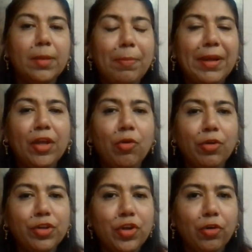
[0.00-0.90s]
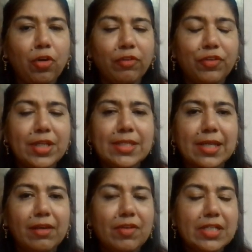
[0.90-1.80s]
Depending on your
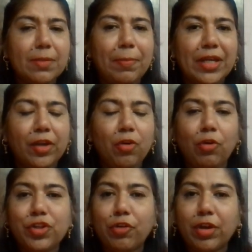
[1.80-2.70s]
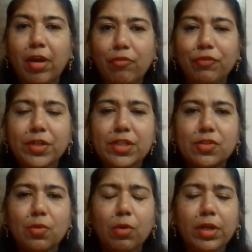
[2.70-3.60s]
confidence level, depending on your
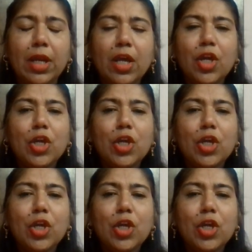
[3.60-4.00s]
comfort zone,